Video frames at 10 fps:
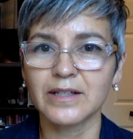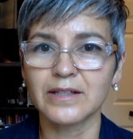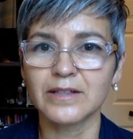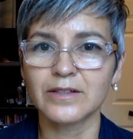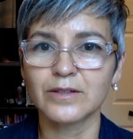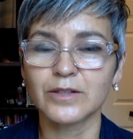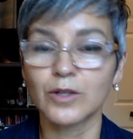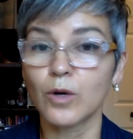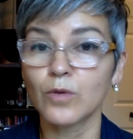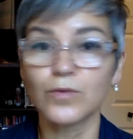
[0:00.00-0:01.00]
your
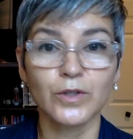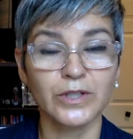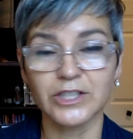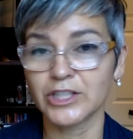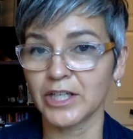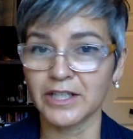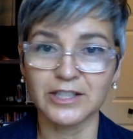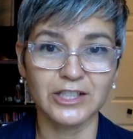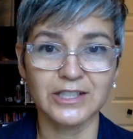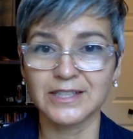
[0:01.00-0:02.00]
whole focus
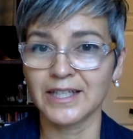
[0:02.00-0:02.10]
changes,